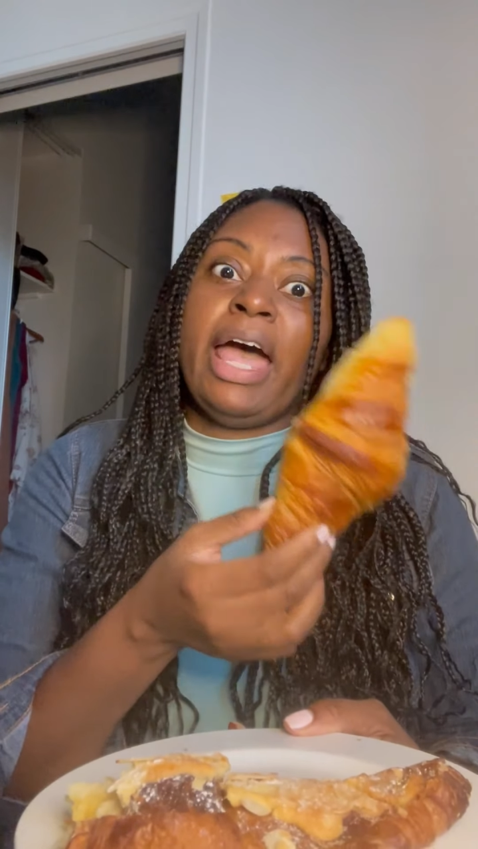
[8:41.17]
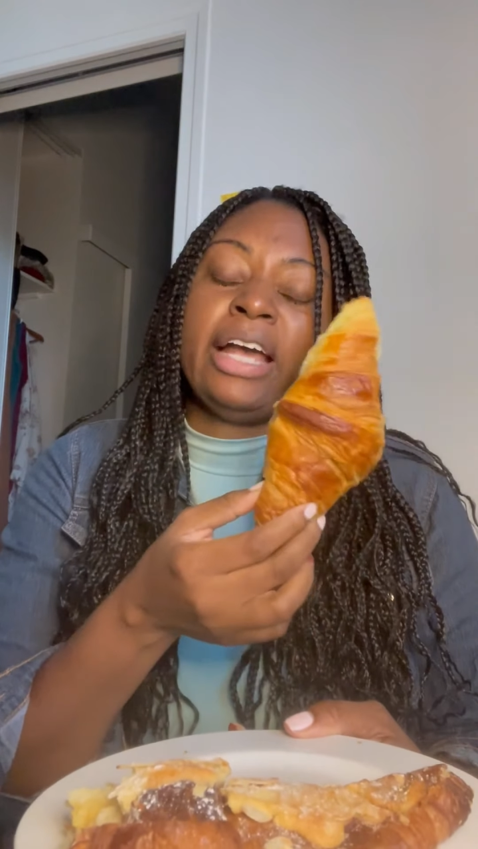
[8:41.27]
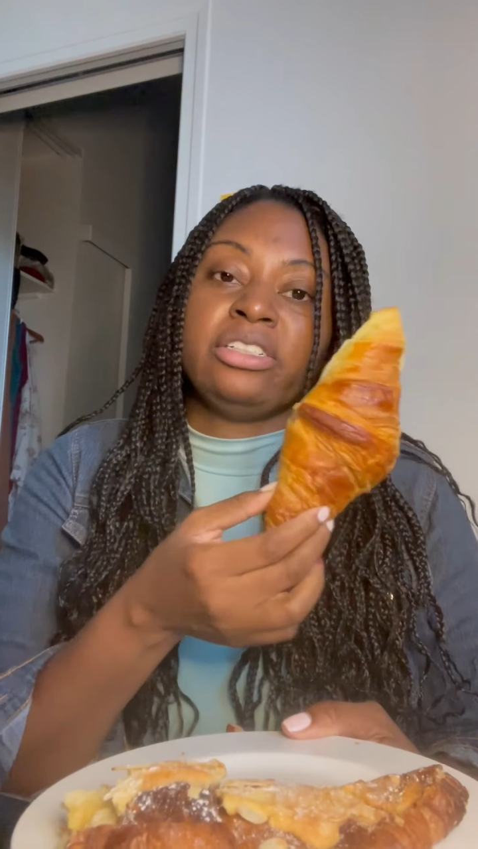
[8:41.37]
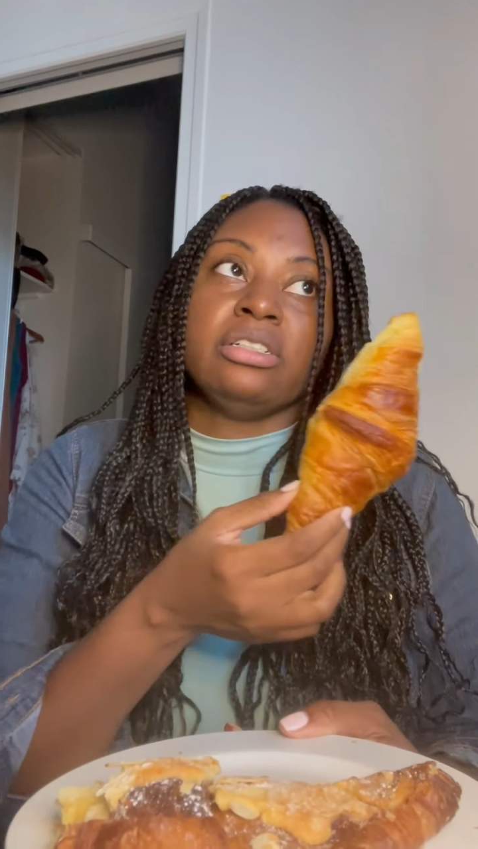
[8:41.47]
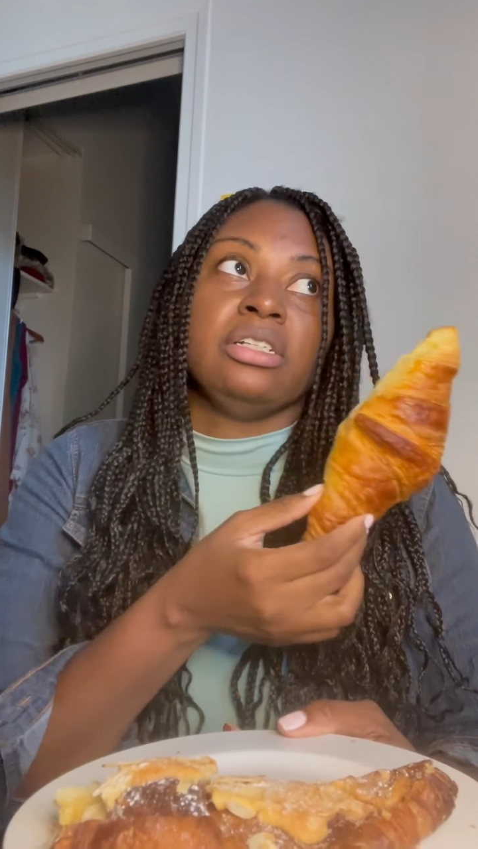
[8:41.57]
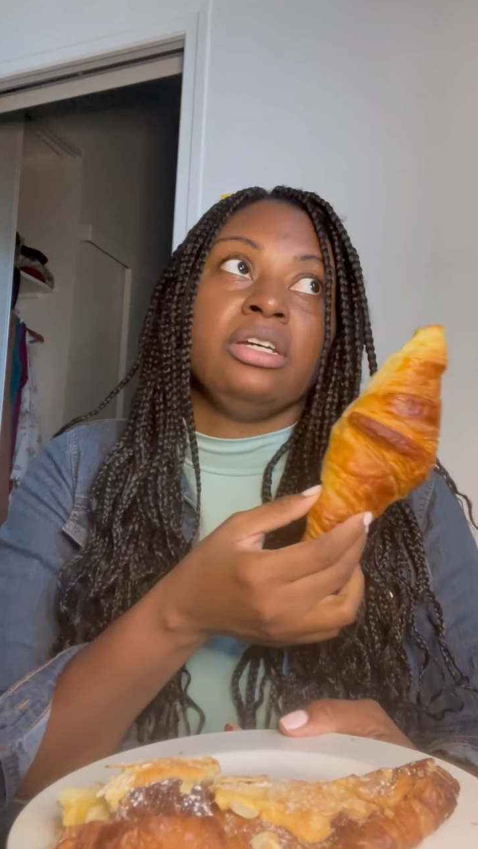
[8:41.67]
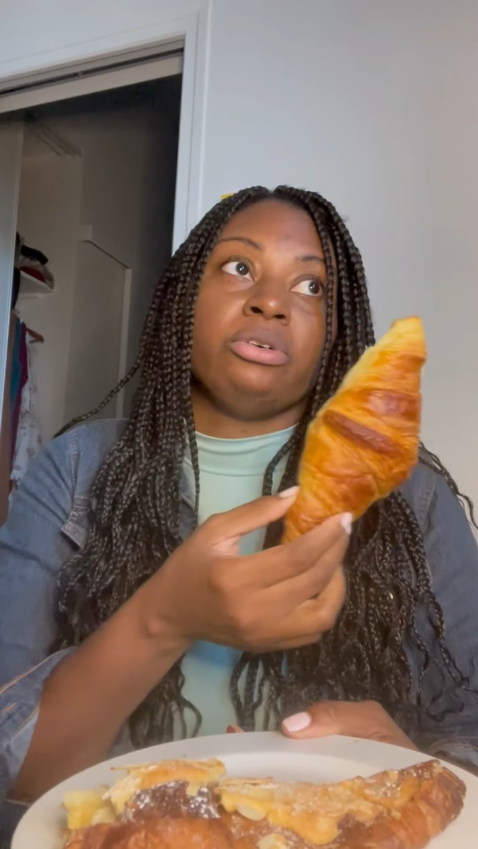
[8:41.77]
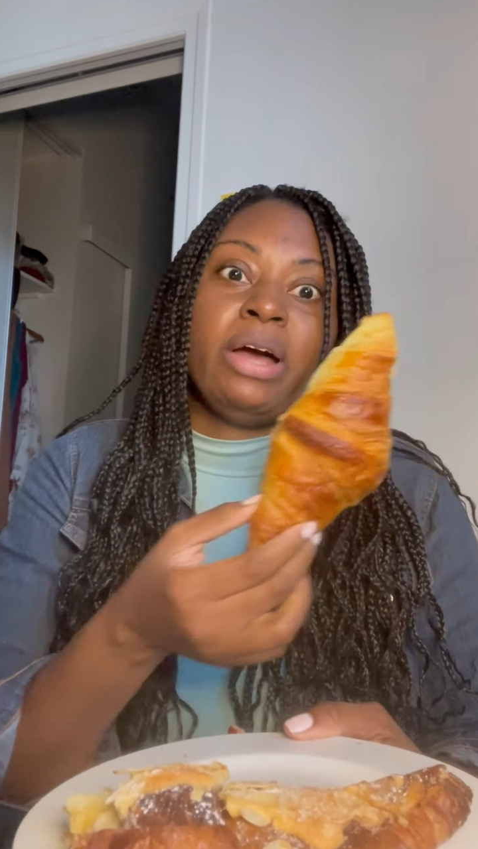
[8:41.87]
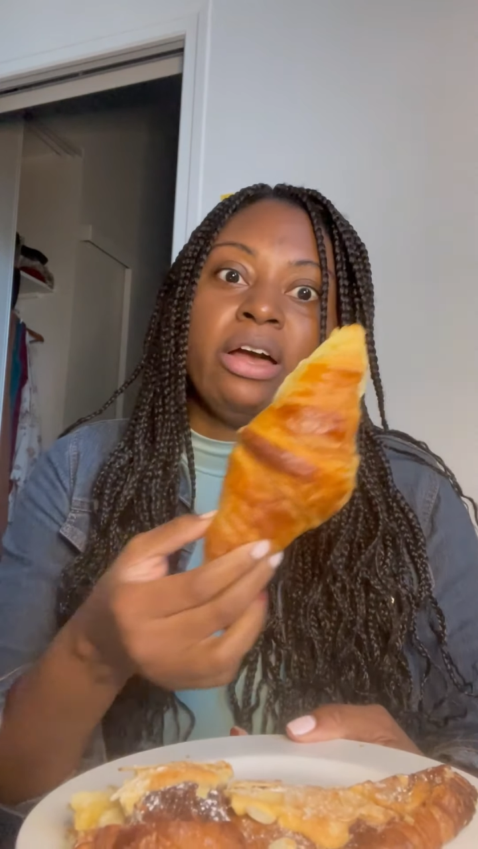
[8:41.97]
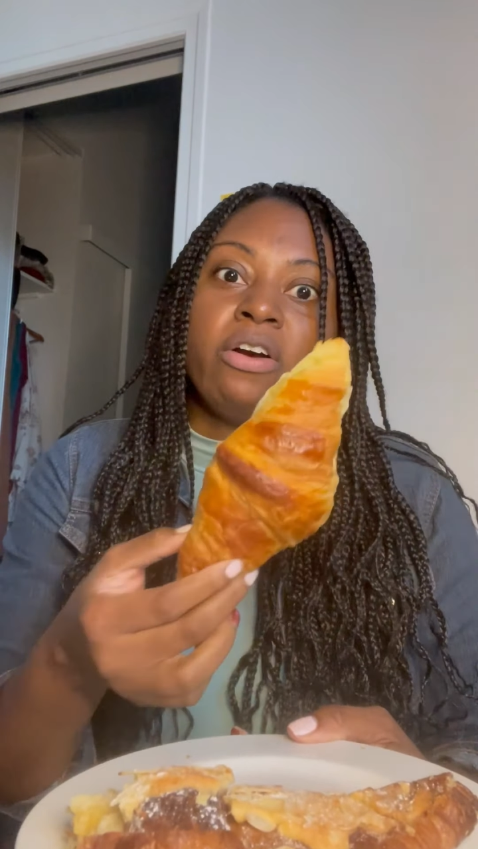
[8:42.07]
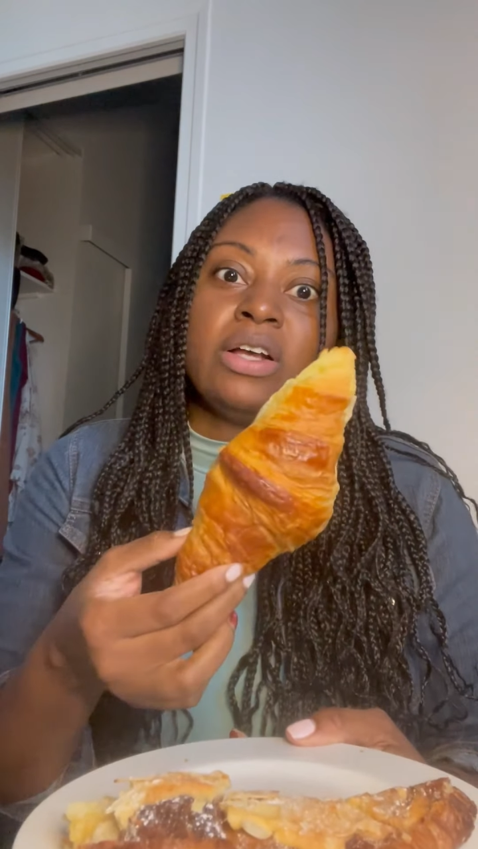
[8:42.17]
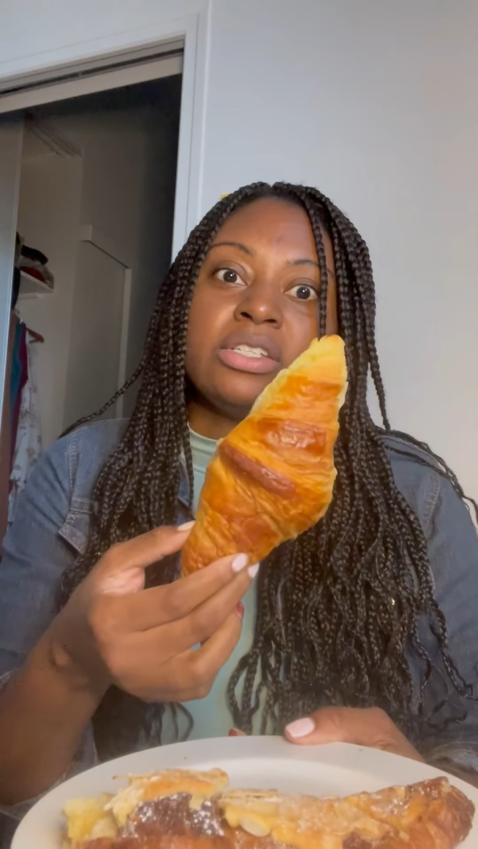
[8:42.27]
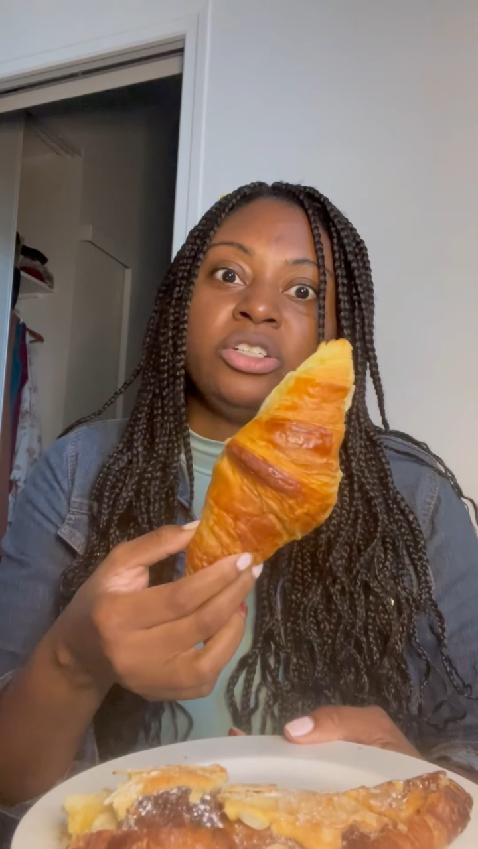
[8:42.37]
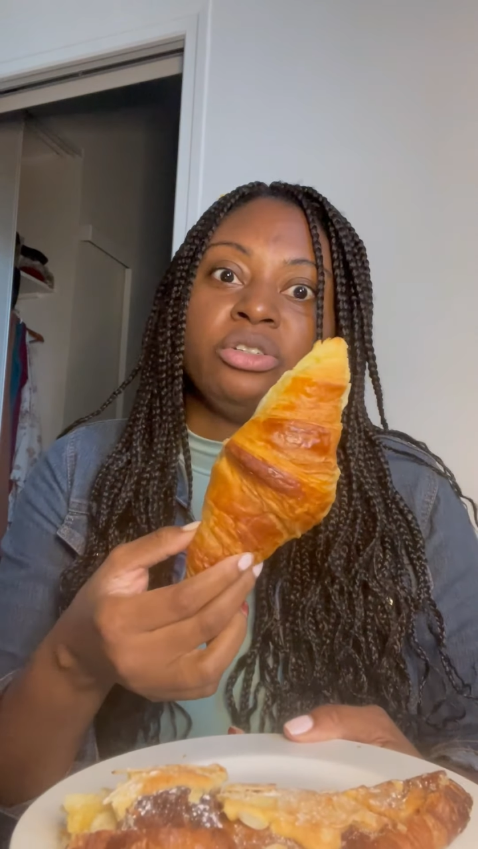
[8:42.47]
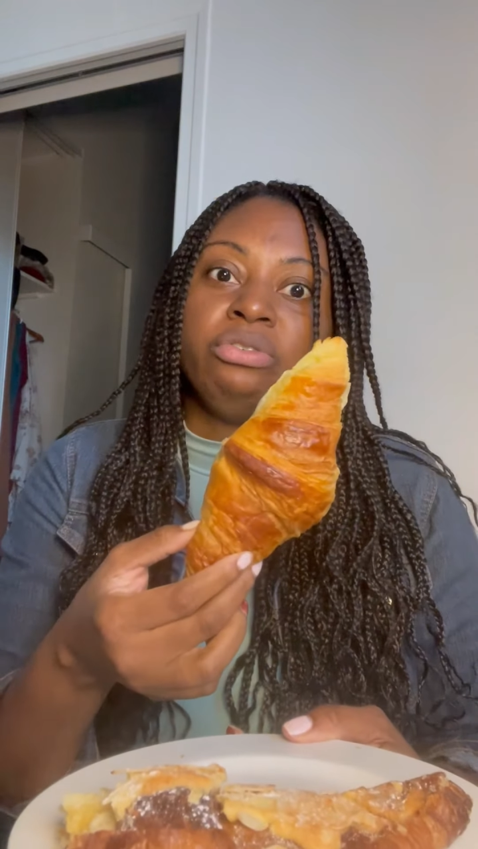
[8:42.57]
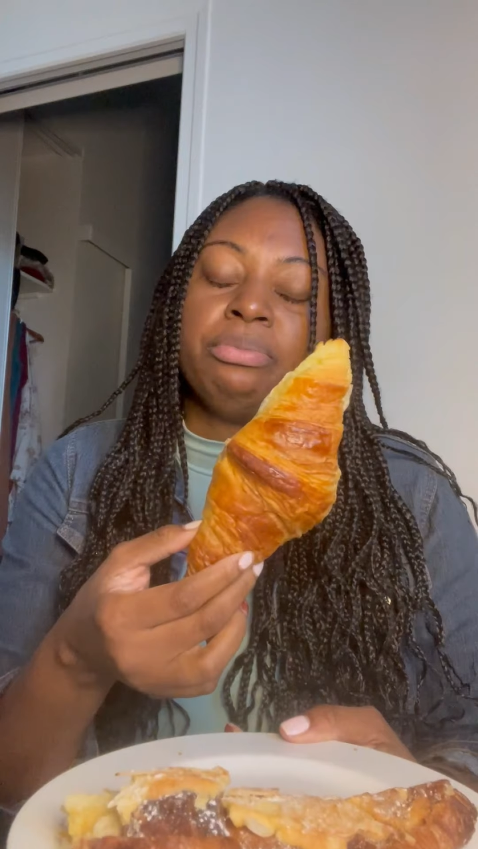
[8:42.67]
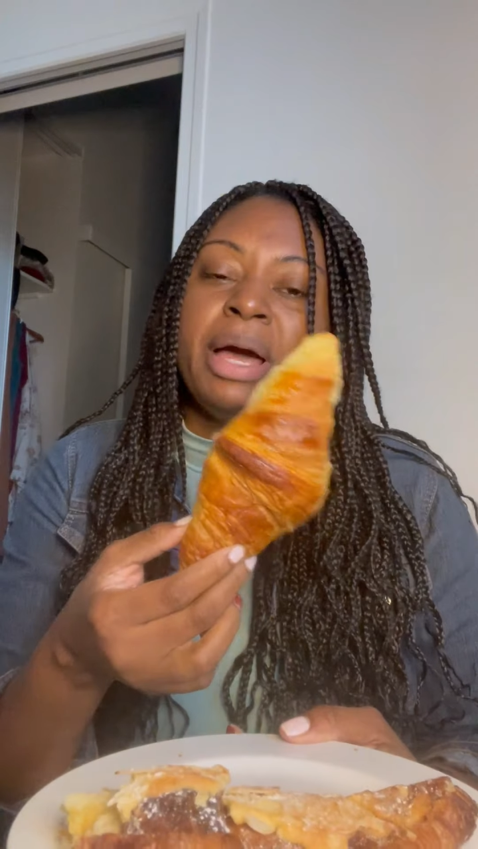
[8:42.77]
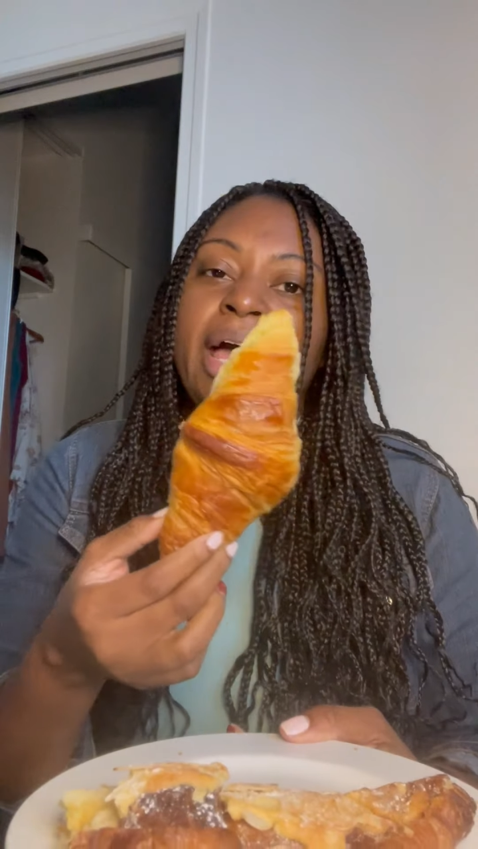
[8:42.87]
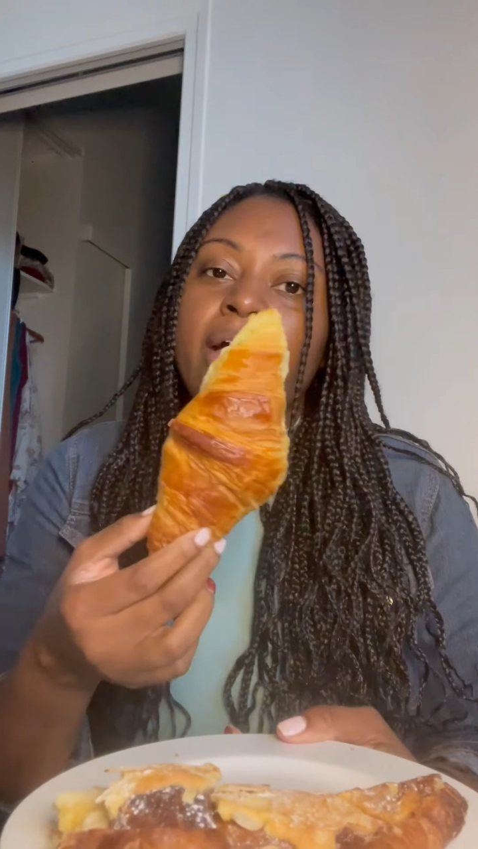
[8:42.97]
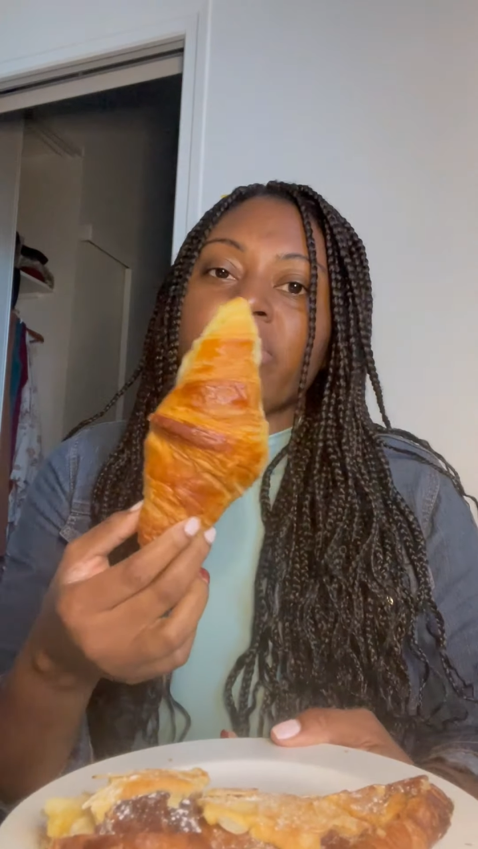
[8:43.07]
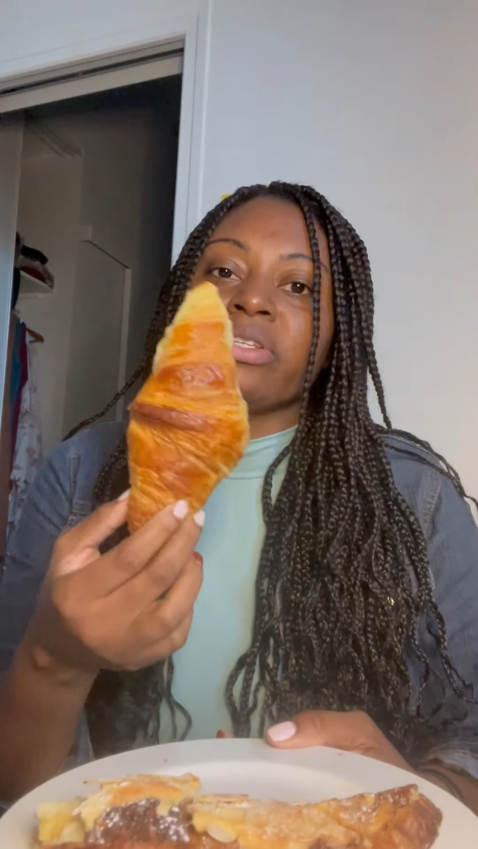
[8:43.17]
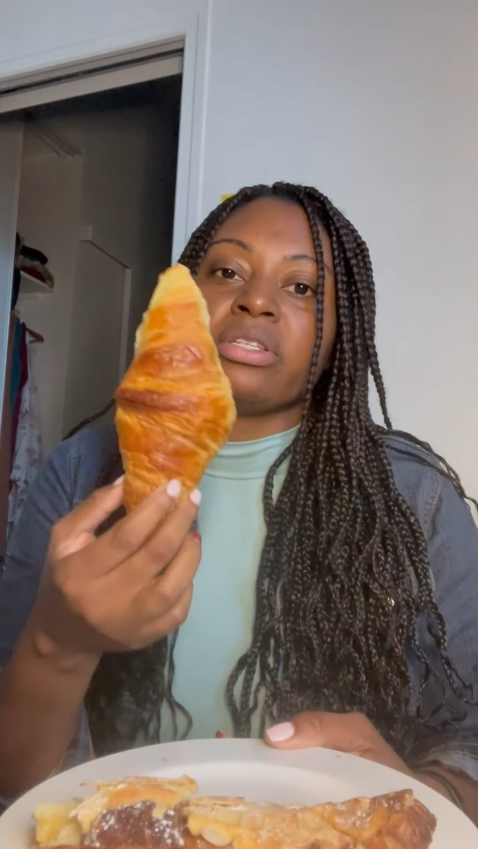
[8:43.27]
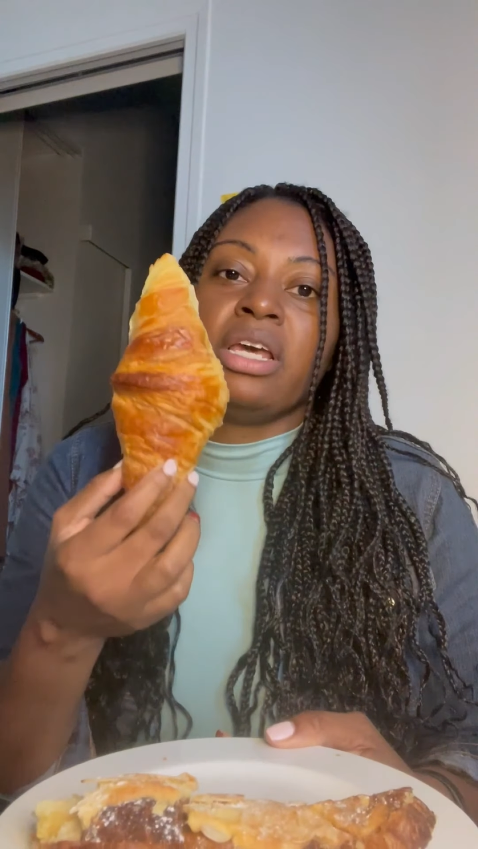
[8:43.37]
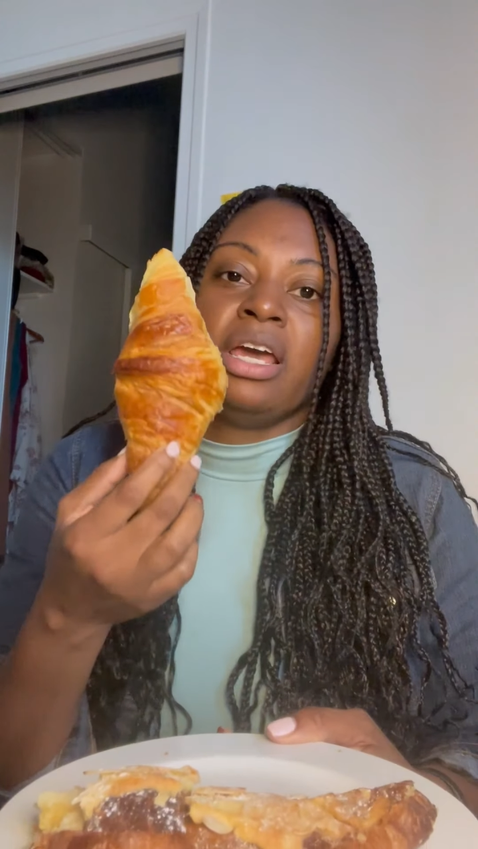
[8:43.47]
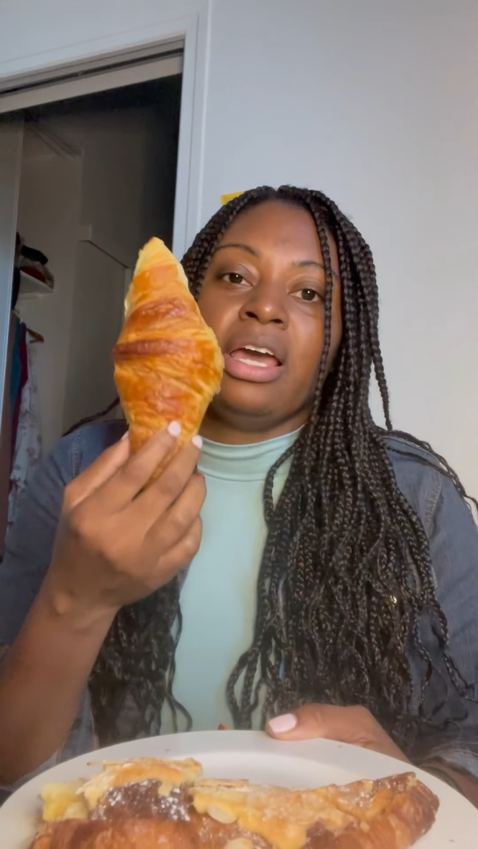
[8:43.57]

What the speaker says: actually right across the street from my house.